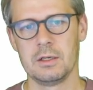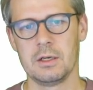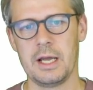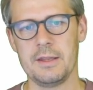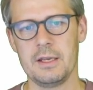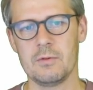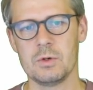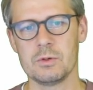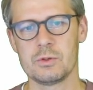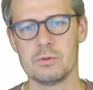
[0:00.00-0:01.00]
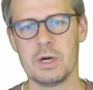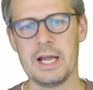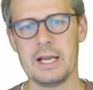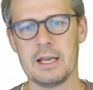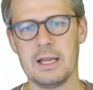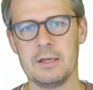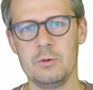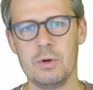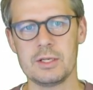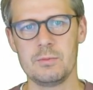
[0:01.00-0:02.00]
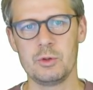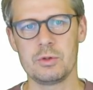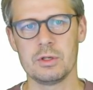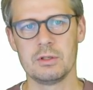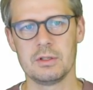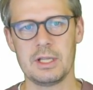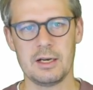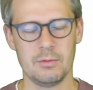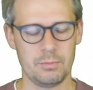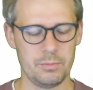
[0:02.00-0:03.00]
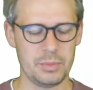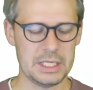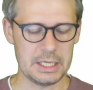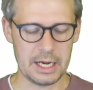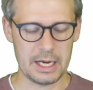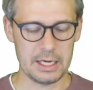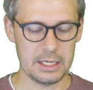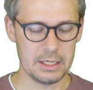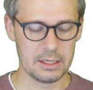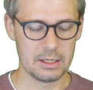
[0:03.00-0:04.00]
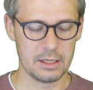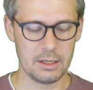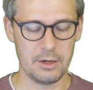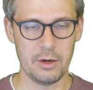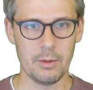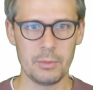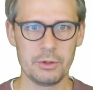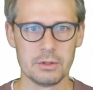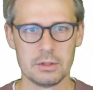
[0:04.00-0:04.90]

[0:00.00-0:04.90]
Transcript: And then I want to add a new attribute. That'll be a number.